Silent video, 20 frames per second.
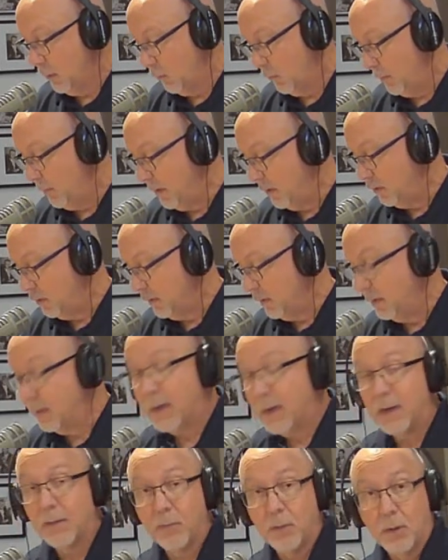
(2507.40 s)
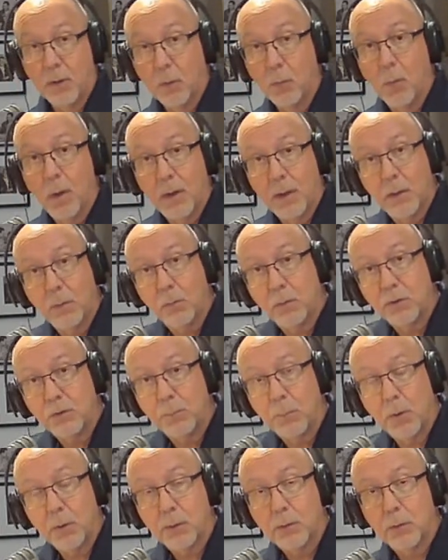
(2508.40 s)
we mentioned, Night of the Iguana, which
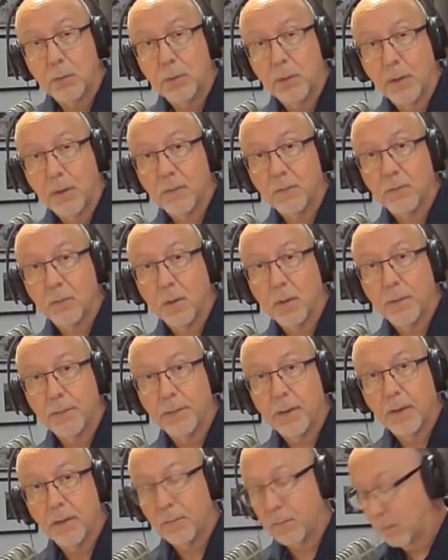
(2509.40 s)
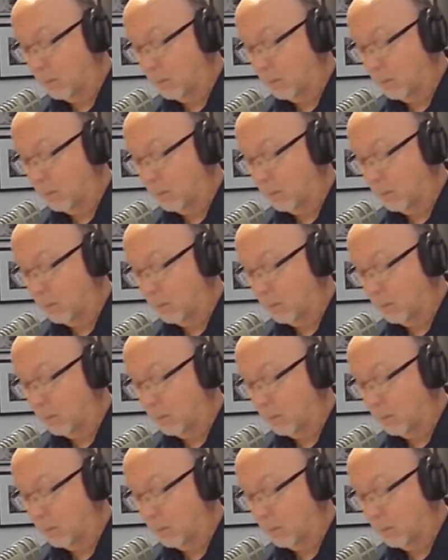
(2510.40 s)
Mark, you and I saw, Night of the